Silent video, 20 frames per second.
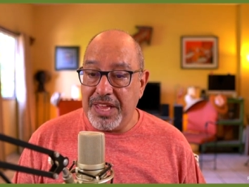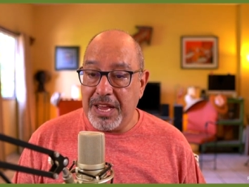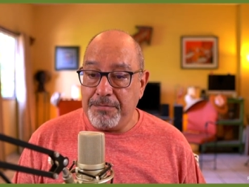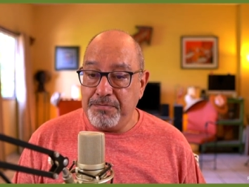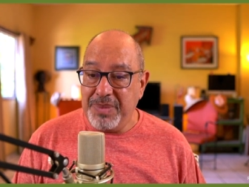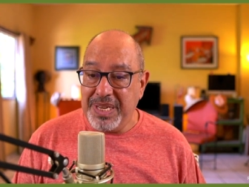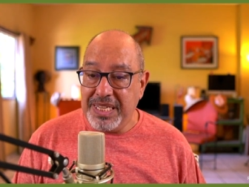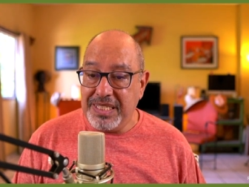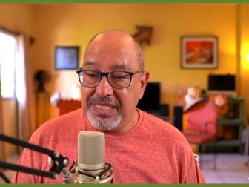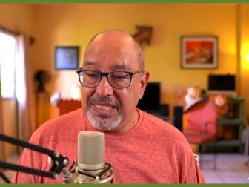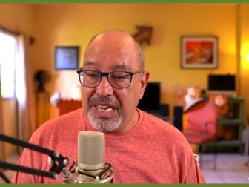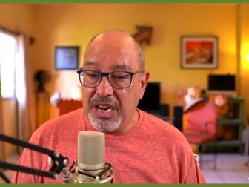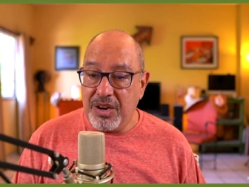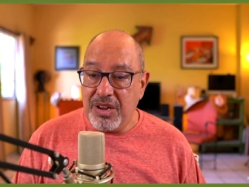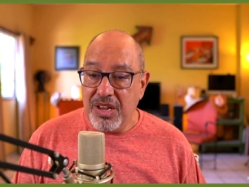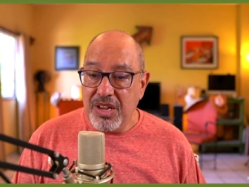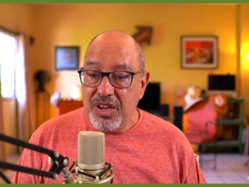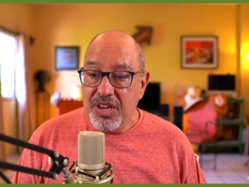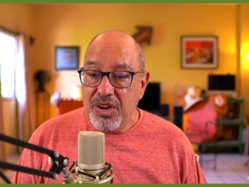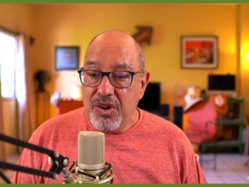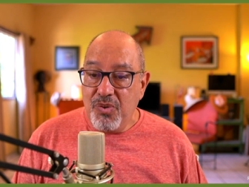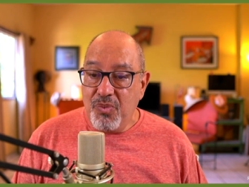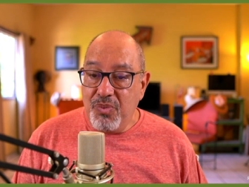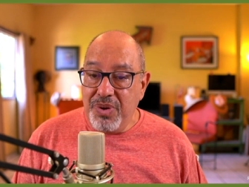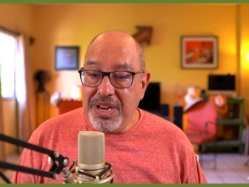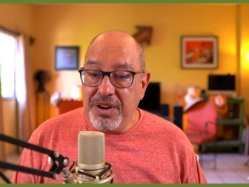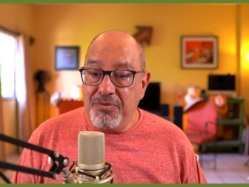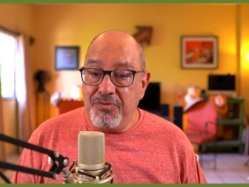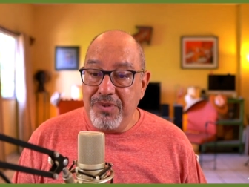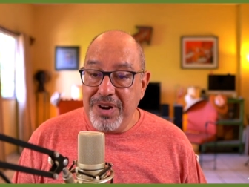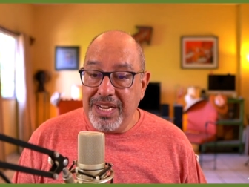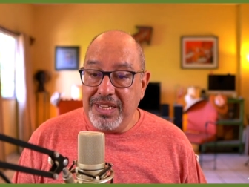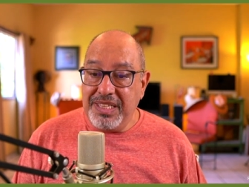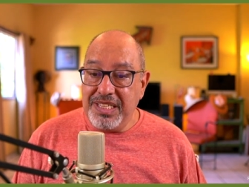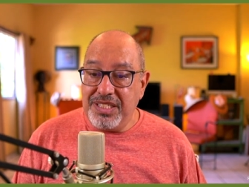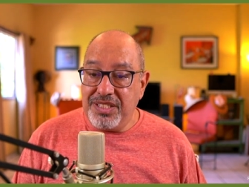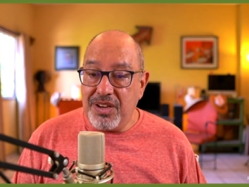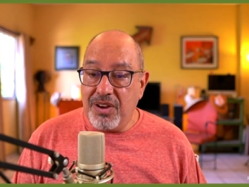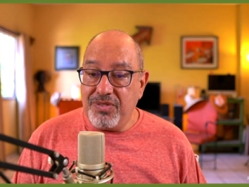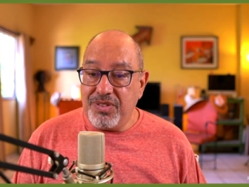That means that we
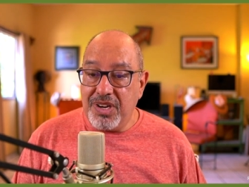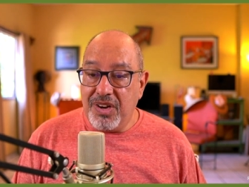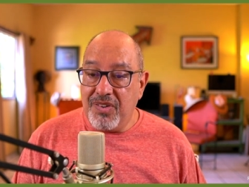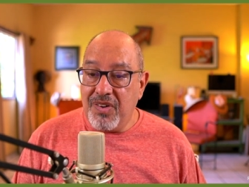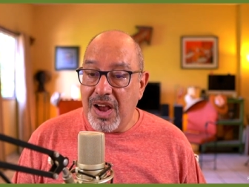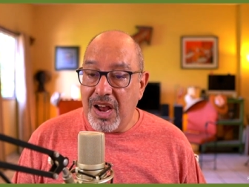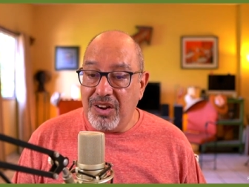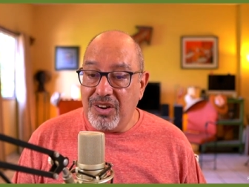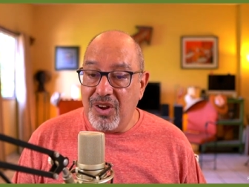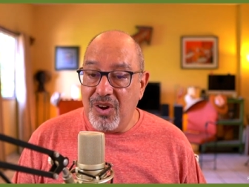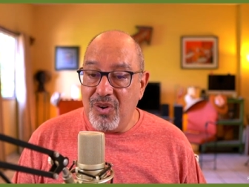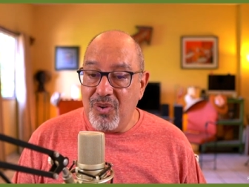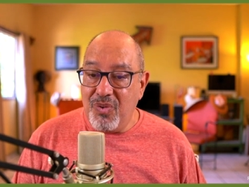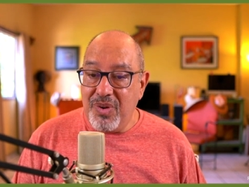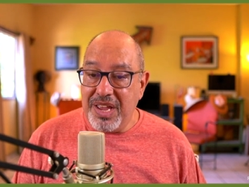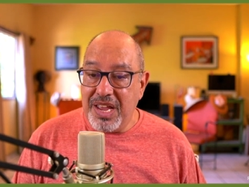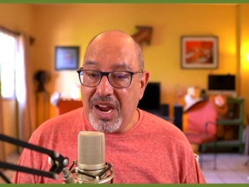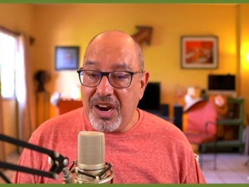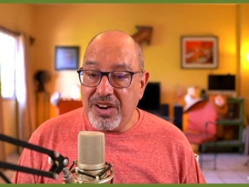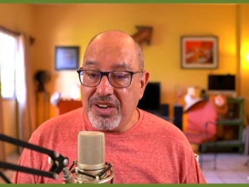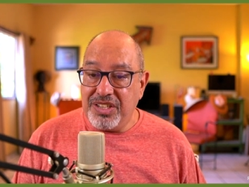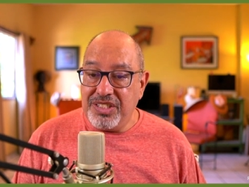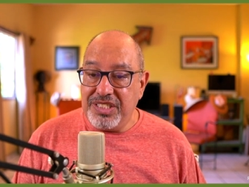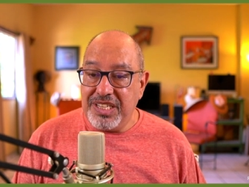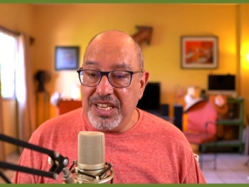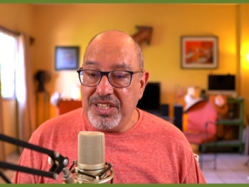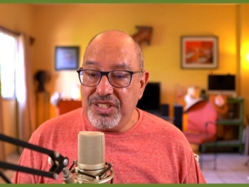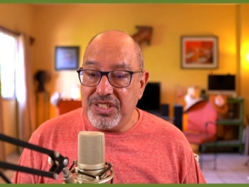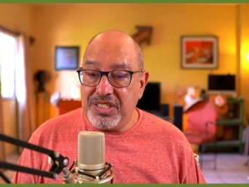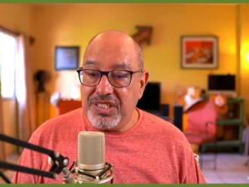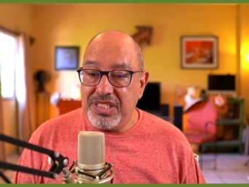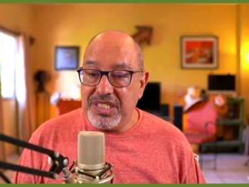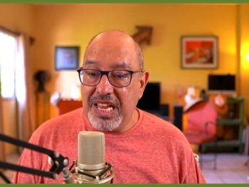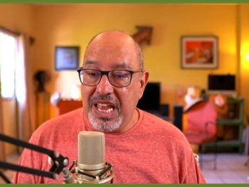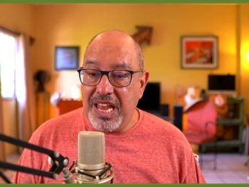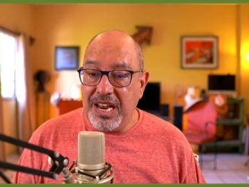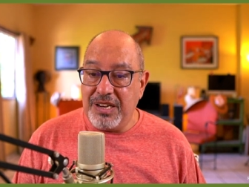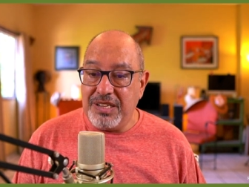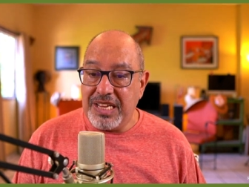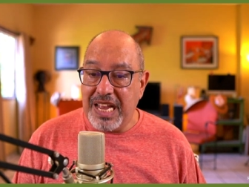really don't know how long we are contagious,
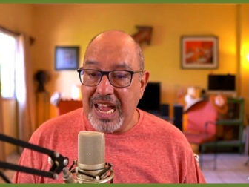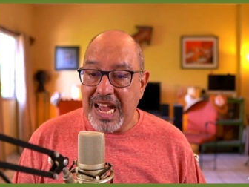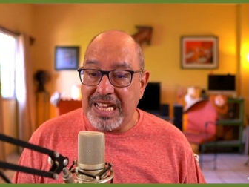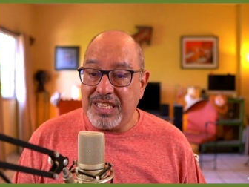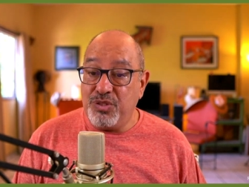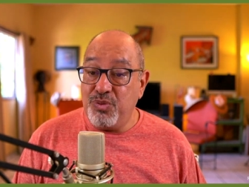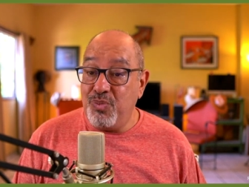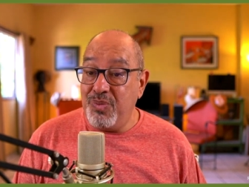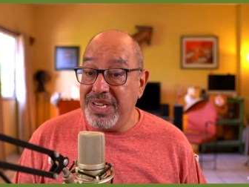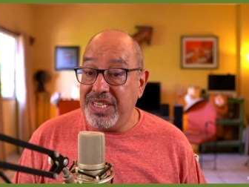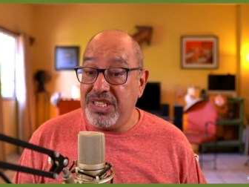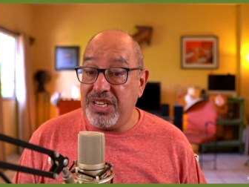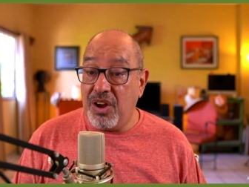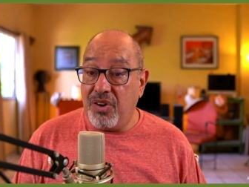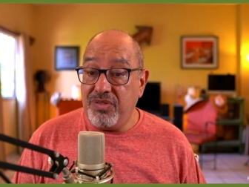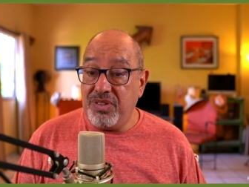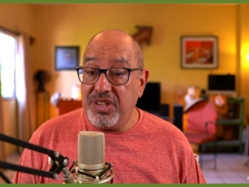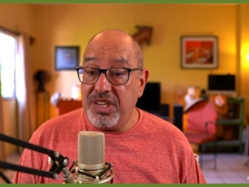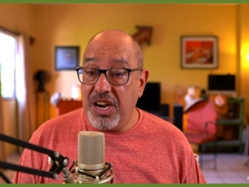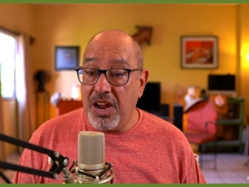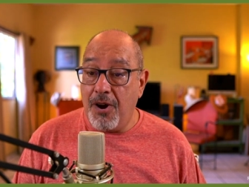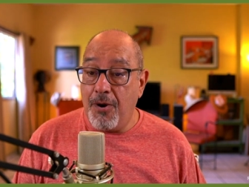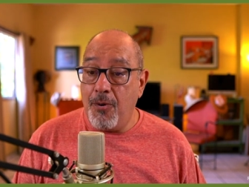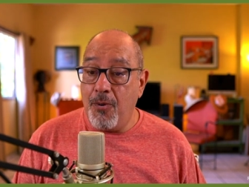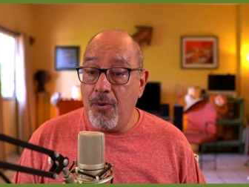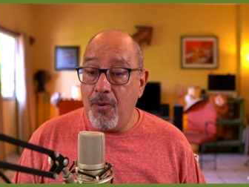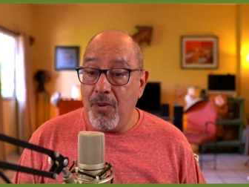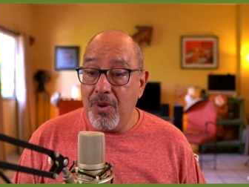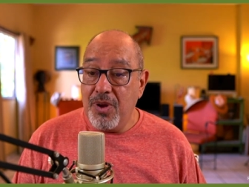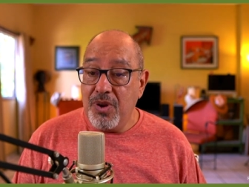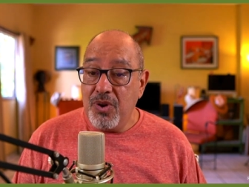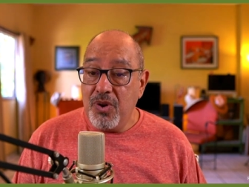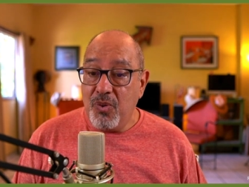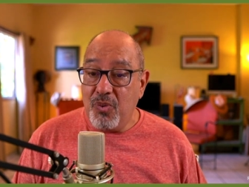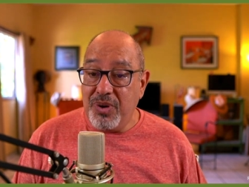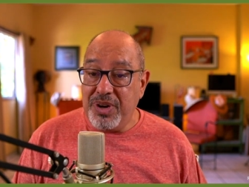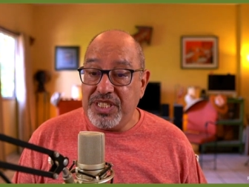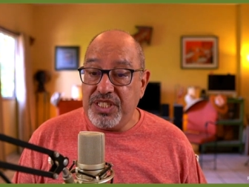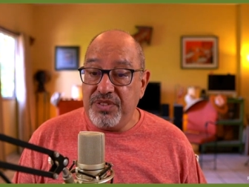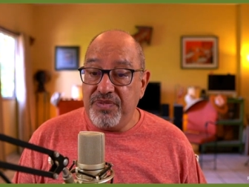and as we don't know
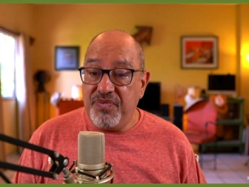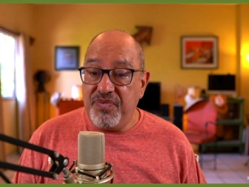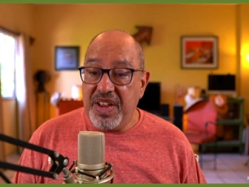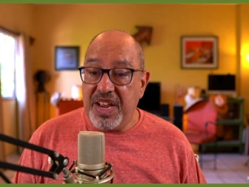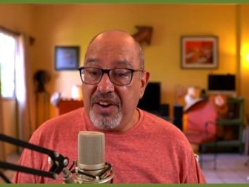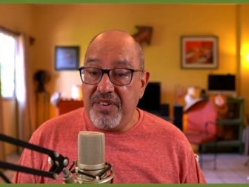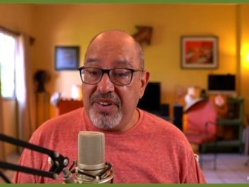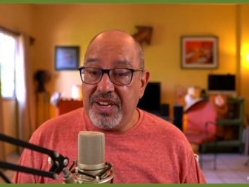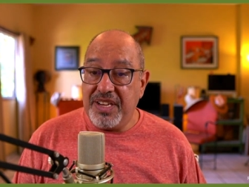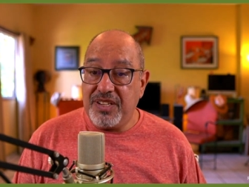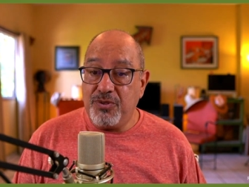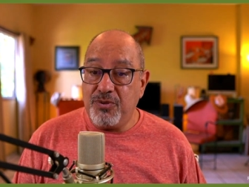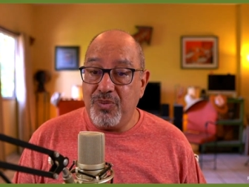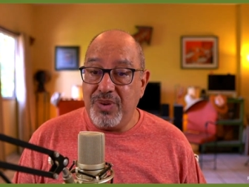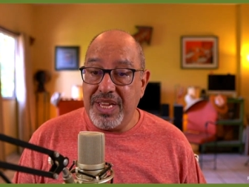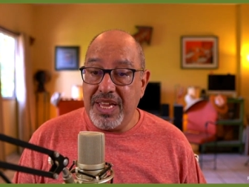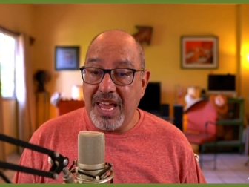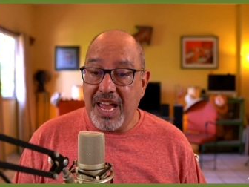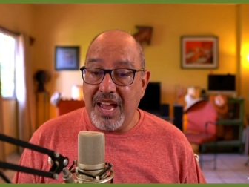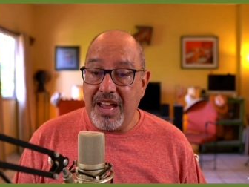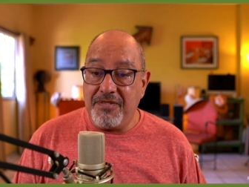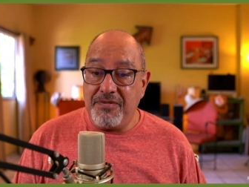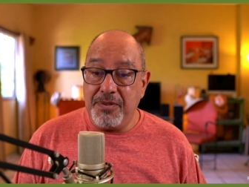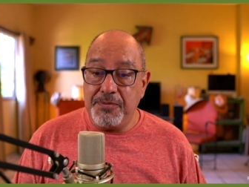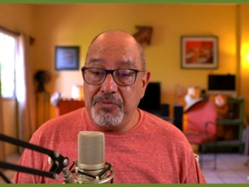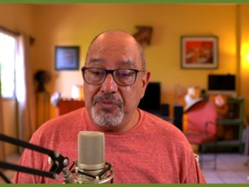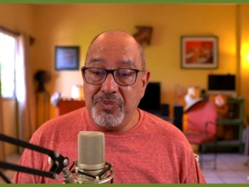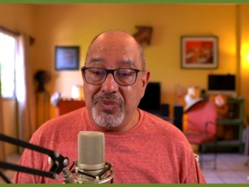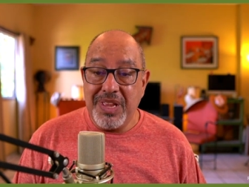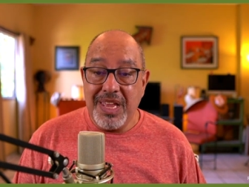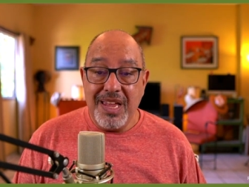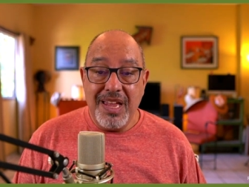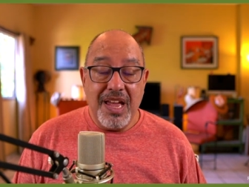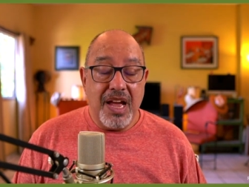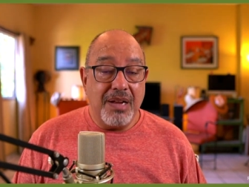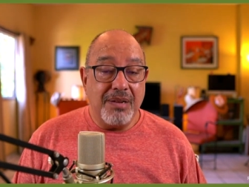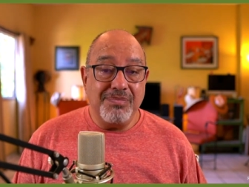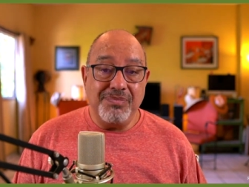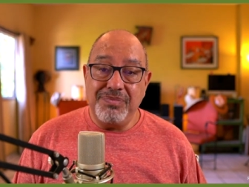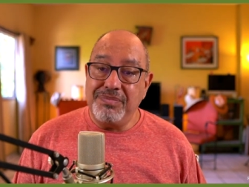which variant we have,
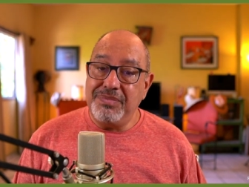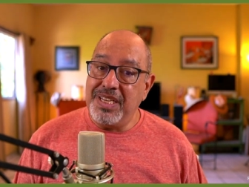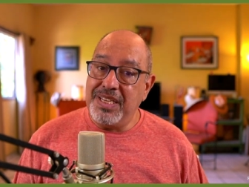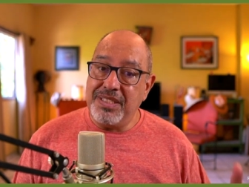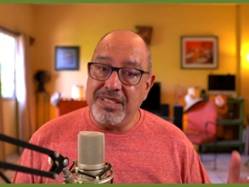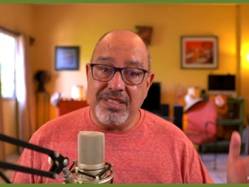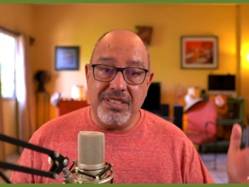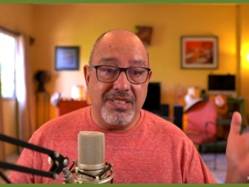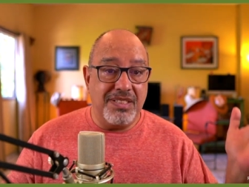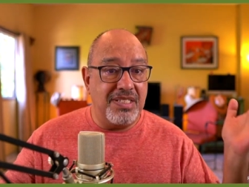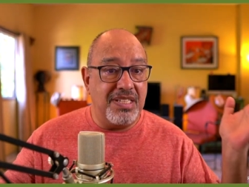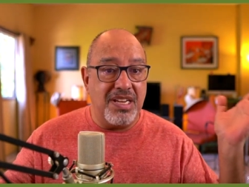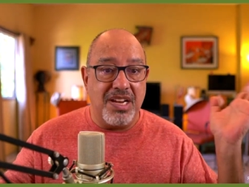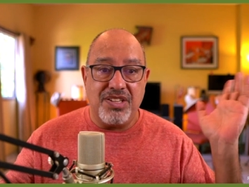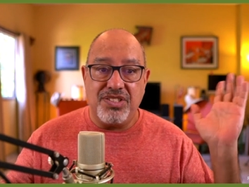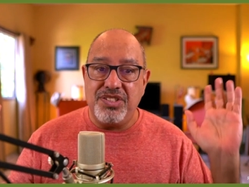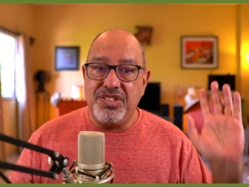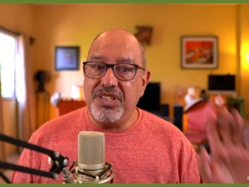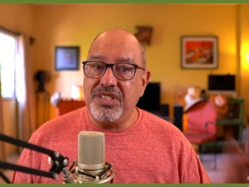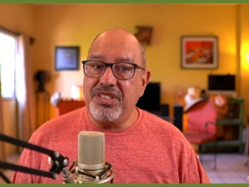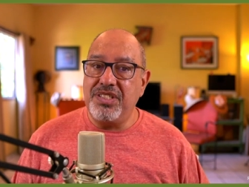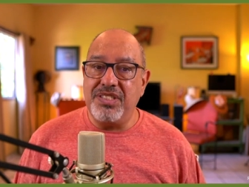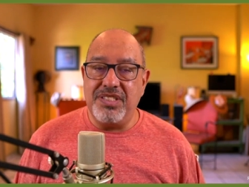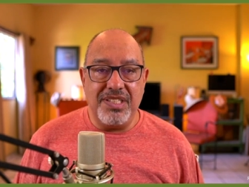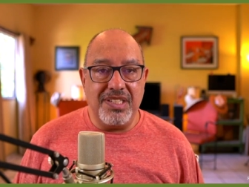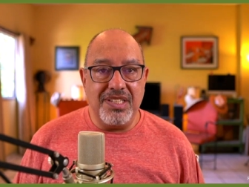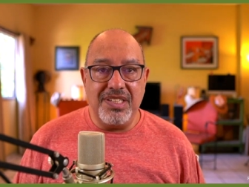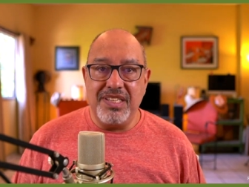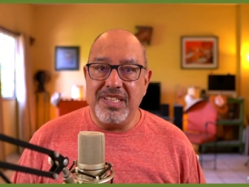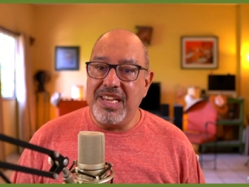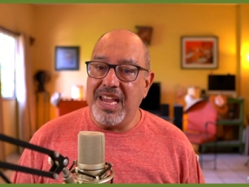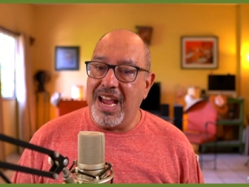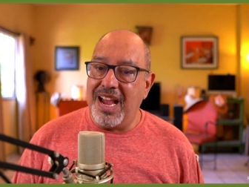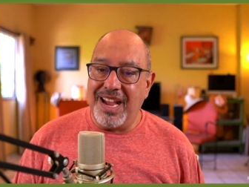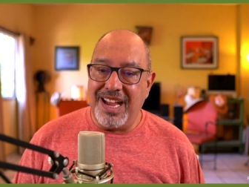it's the uncertainty.